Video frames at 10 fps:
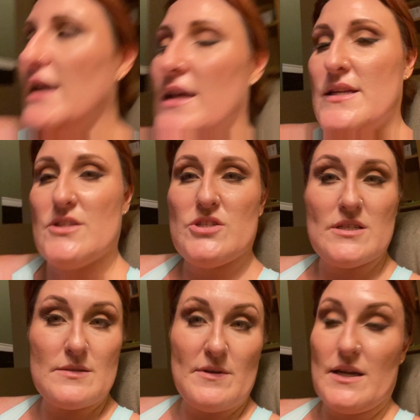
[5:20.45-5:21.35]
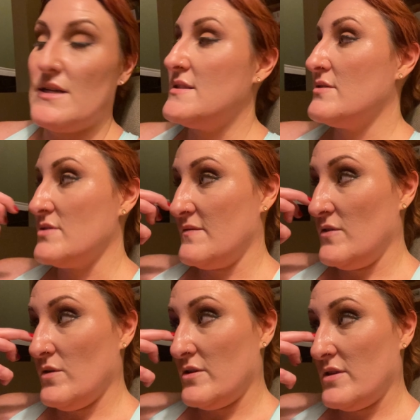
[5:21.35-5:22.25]
and it's just because there was a
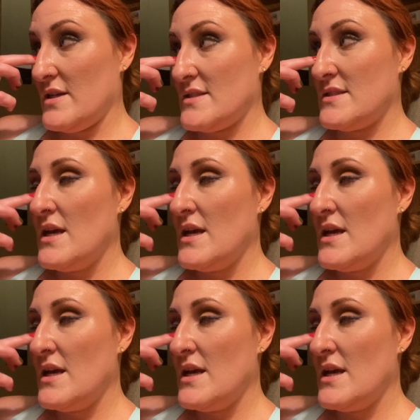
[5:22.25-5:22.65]
few other things.